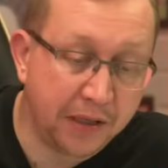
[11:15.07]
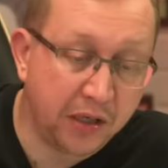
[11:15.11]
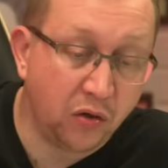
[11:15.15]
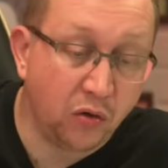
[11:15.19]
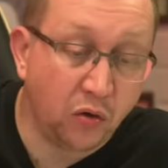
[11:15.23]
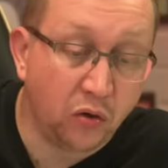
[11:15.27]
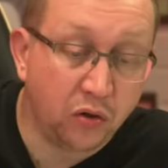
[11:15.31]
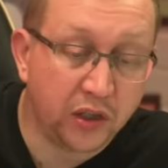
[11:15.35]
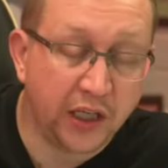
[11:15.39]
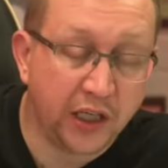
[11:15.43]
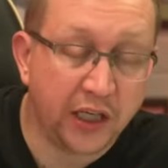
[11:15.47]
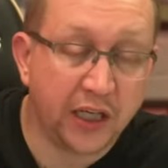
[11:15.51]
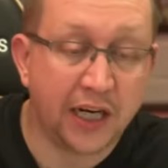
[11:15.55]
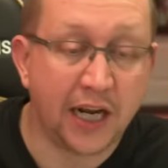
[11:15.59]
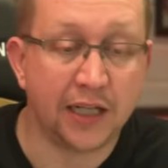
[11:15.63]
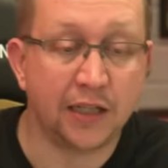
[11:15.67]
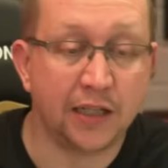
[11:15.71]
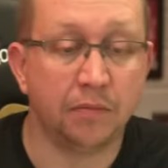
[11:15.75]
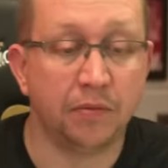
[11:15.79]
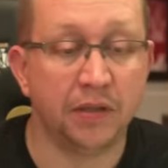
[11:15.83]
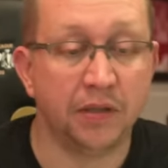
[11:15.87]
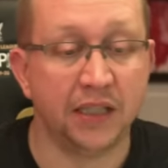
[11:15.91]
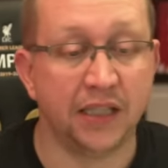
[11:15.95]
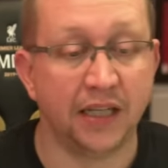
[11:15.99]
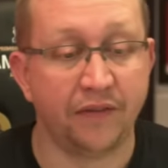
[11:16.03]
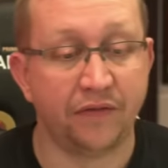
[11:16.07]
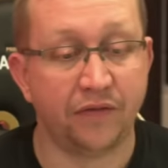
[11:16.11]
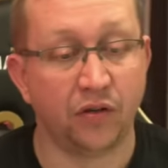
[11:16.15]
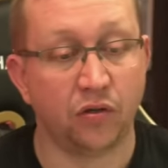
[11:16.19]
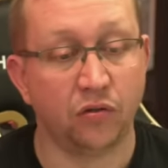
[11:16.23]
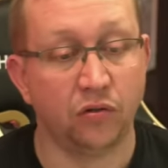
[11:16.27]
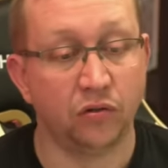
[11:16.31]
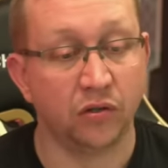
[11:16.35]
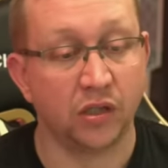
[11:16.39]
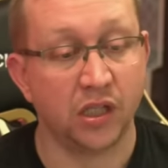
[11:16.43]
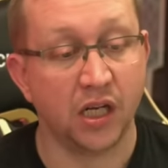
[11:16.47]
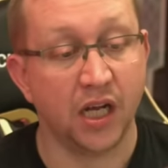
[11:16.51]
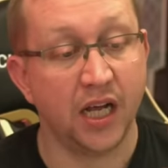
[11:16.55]
It looked incredibly
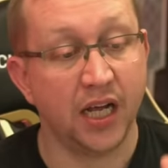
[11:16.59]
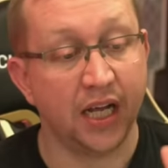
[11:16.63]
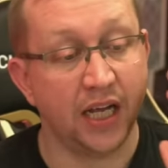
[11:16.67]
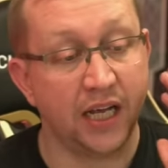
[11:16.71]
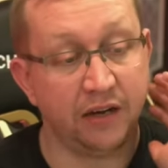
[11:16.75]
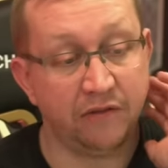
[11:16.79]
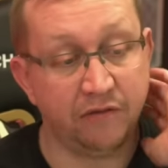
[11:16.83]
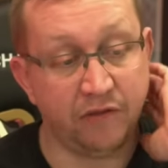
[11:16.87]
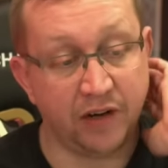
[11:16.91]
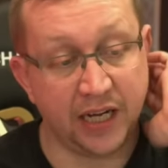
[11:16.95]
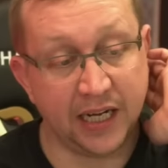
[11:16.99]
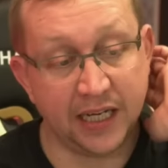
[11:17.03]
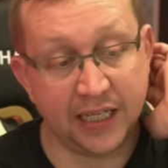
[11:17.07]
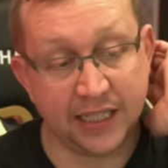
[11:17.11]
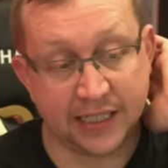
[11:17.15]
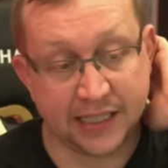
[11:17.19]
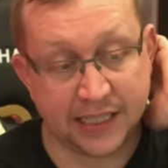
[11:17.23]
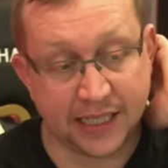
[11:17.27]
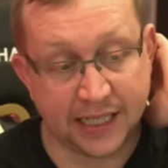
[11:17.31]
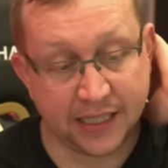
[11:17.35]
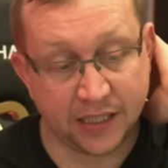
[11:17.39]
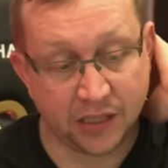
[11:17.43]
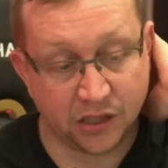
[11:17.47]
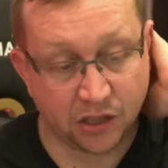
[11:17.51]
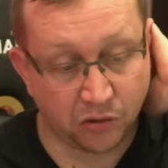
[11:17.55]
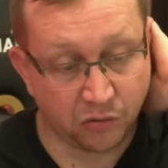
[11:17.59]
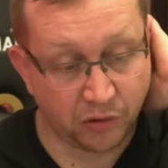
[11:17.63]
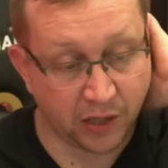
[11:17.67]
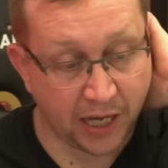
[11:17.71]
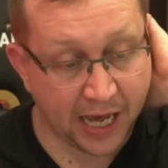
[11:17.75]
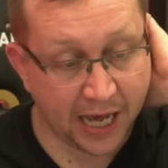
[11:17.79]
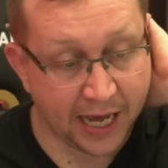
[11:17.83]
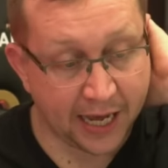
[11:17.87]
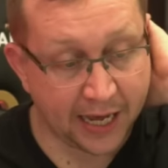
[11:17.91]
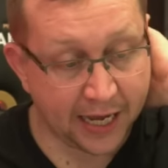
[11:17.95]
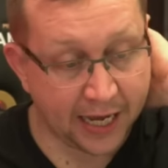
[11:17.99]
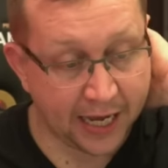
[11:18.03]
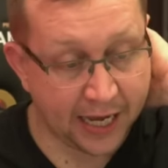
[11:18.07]
difficult. It really did. So,
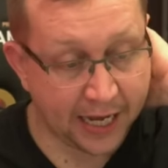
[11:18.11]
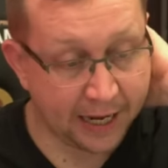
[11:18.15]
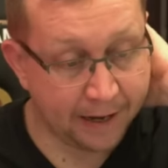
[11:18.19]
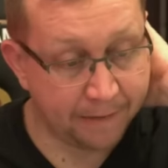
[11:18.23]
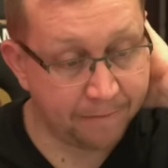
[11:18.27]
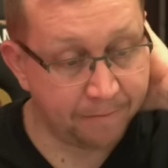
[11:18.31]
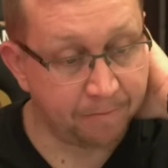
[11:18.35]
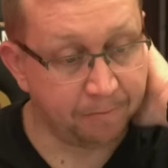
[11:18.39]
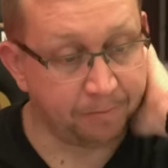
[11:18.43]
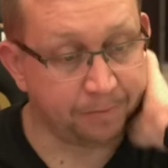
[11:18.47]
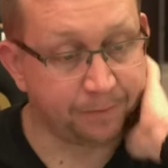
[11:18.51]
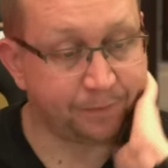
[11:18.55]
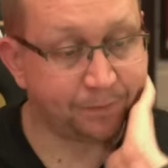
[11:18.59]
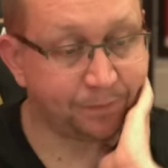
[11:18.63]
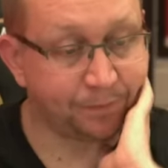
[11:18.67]
yeah.